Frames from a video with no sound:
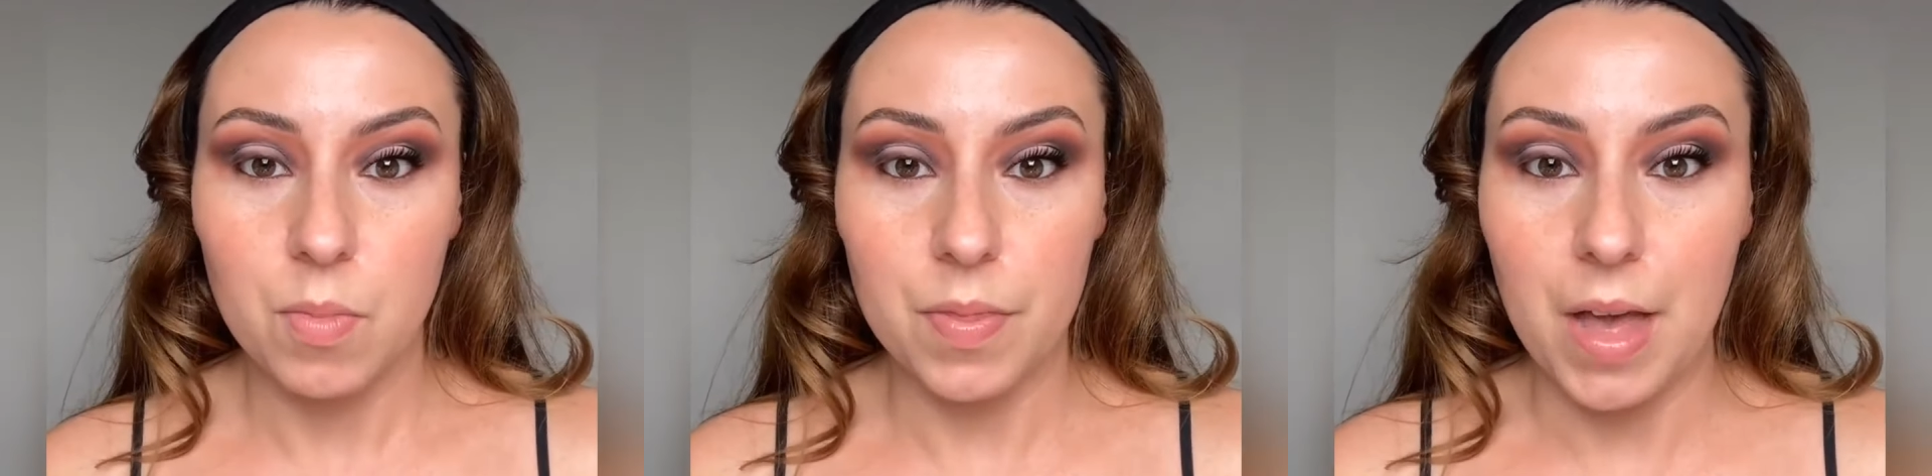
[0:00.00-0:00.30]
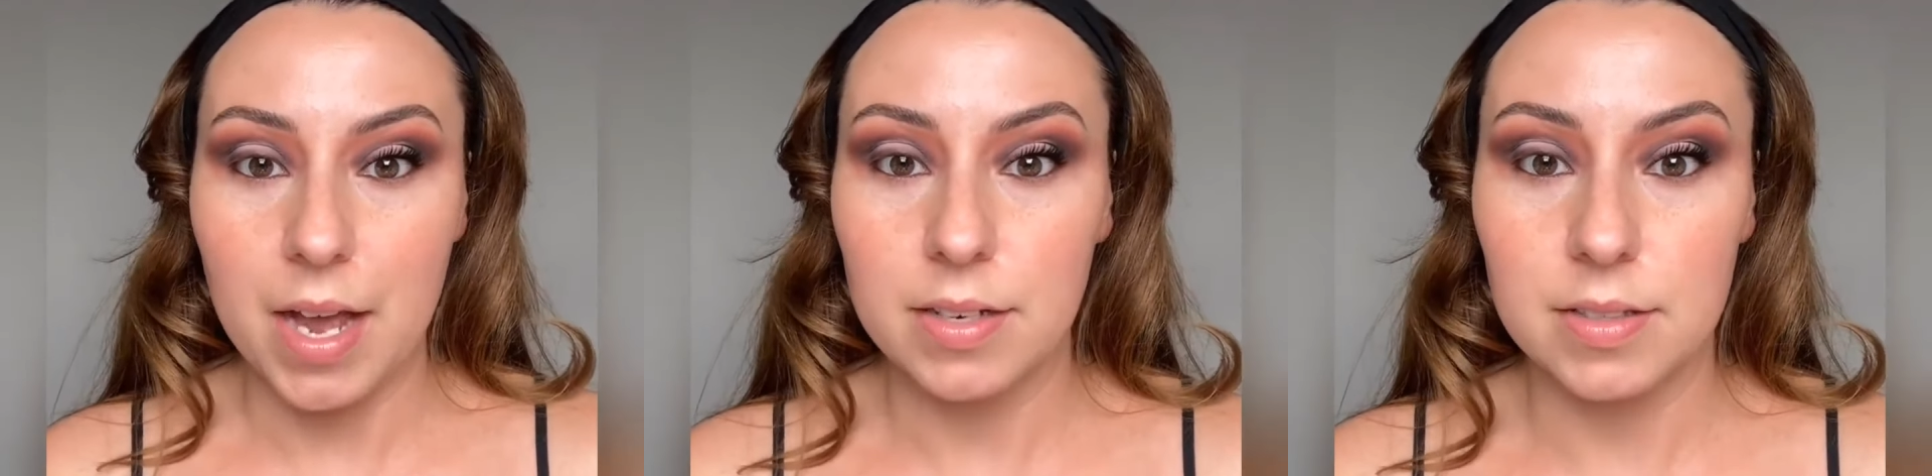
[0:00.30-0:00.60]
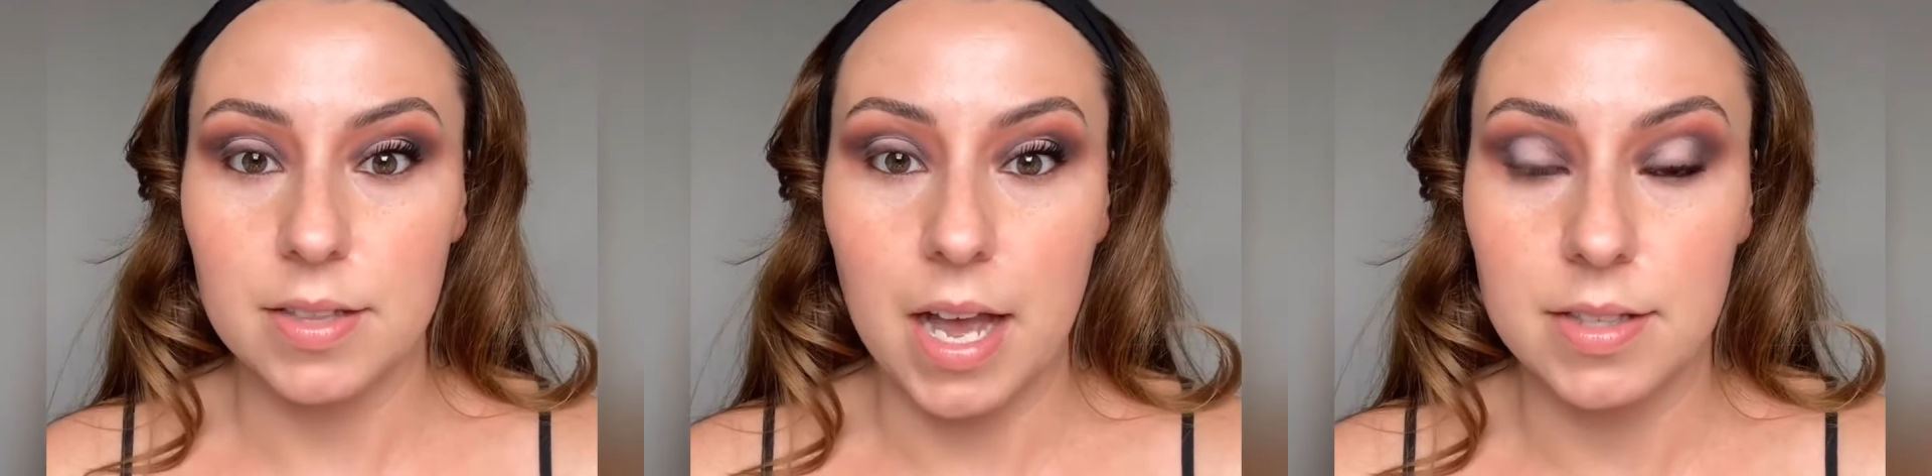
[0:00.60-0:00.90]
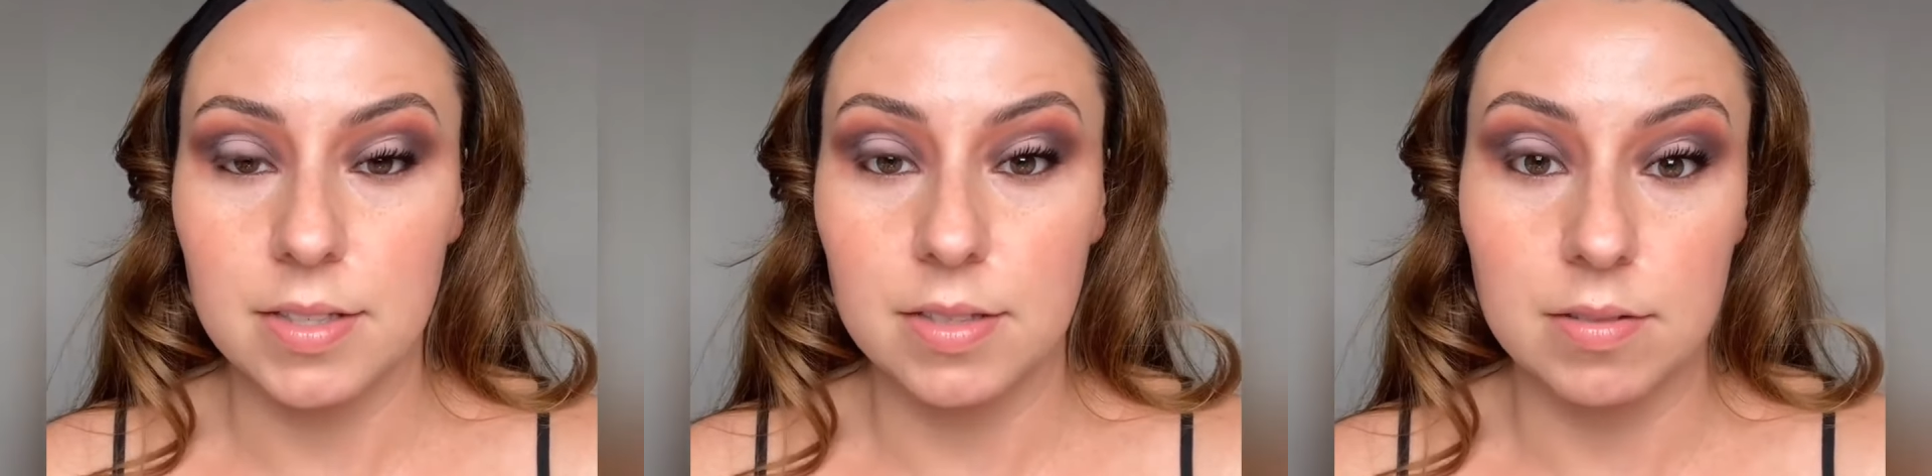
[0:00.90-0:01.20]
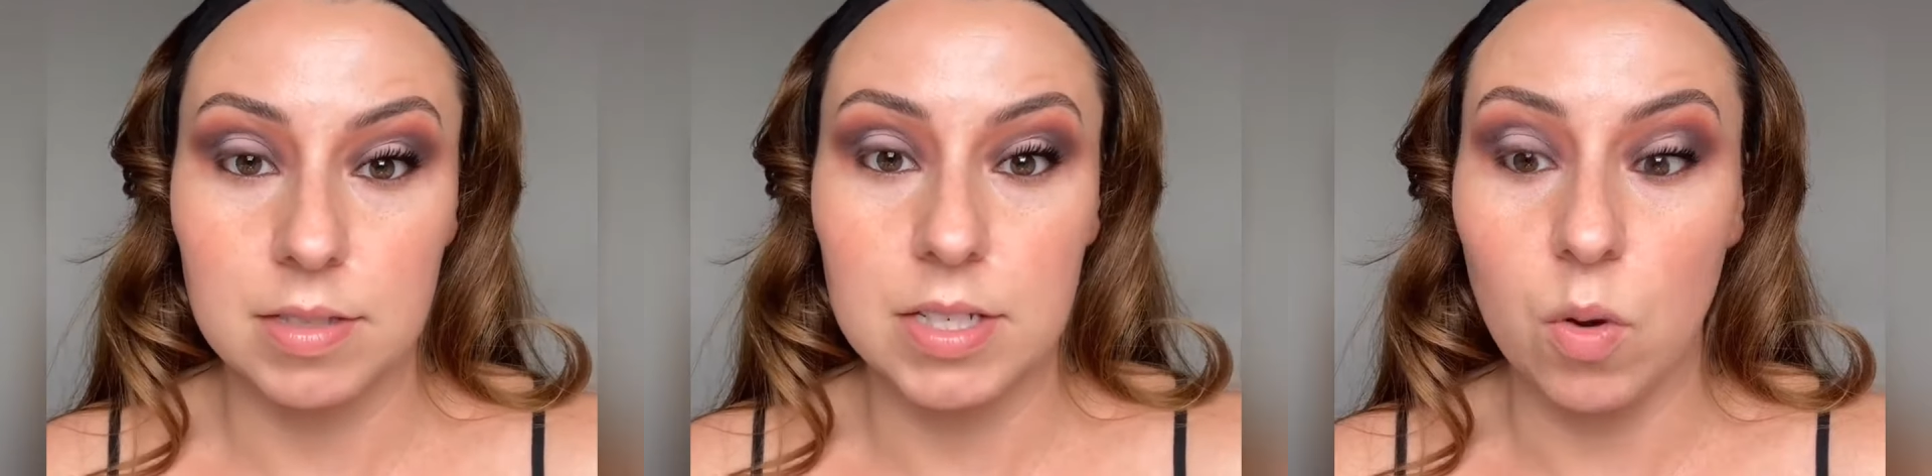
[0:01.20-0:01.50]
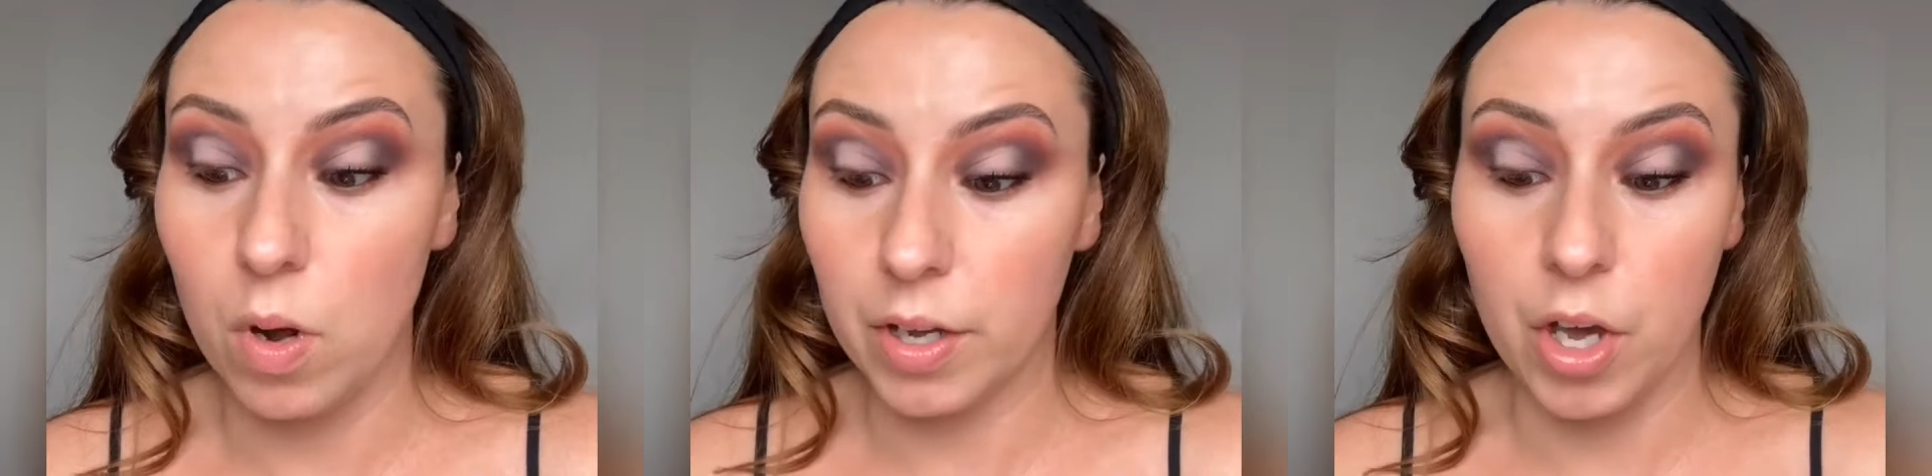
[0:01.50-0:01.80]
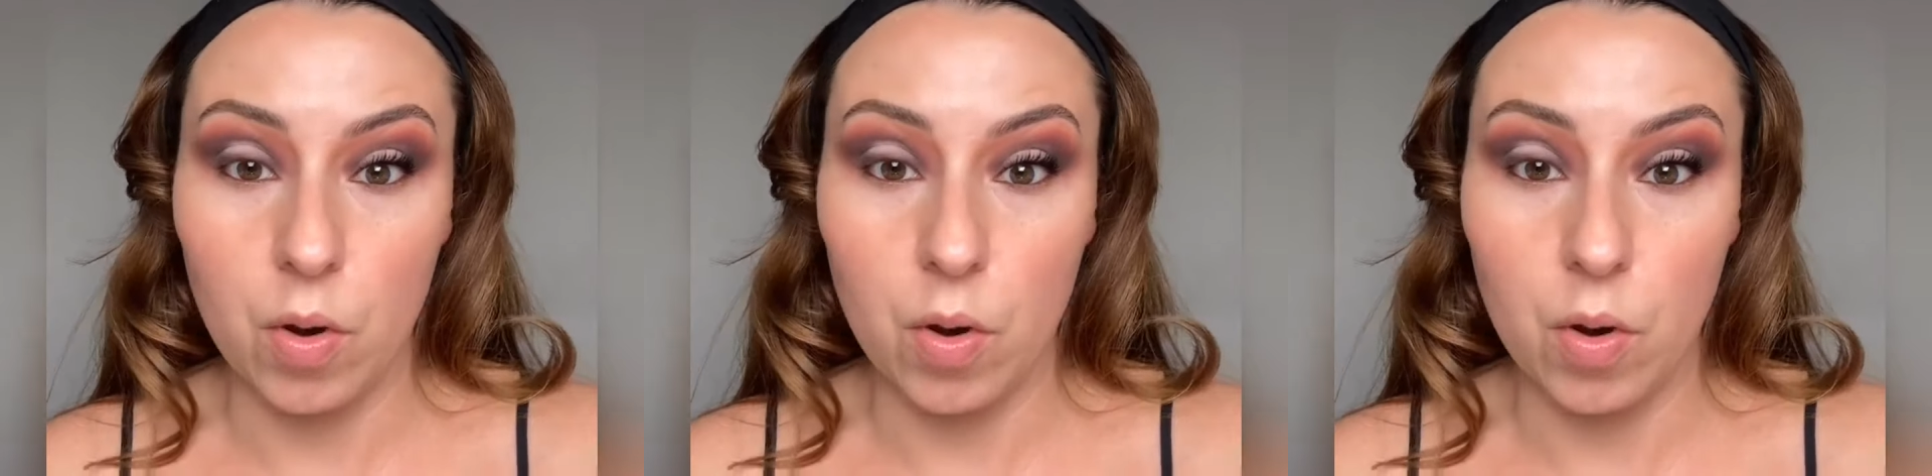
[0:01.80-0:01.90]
but that that's still one